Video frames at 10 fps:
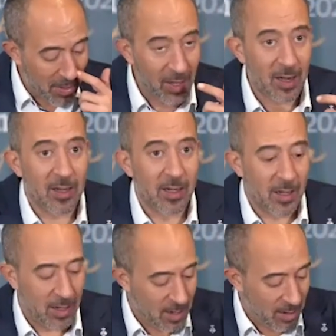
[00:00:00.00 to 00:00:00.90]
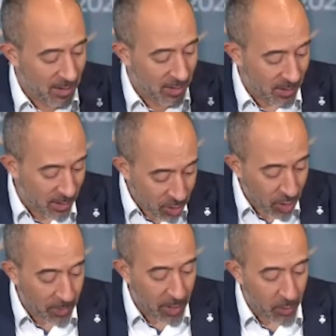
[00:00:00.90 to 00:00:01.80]
from our
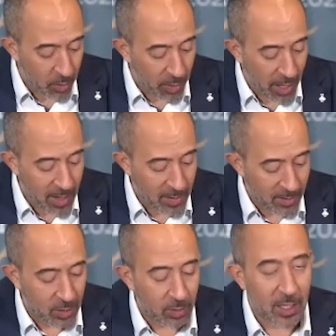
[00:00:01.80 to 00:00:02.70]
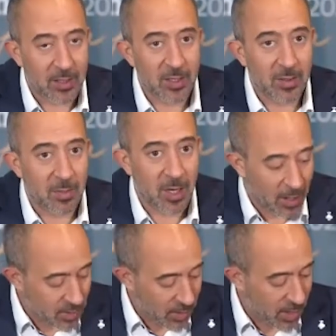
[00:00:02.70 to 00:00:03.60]
meeting at the end of
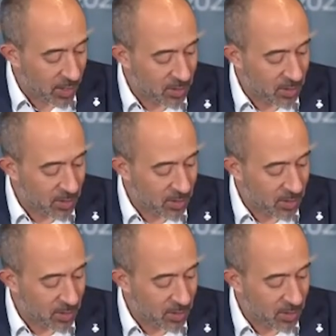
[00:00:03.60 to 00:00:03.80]
November.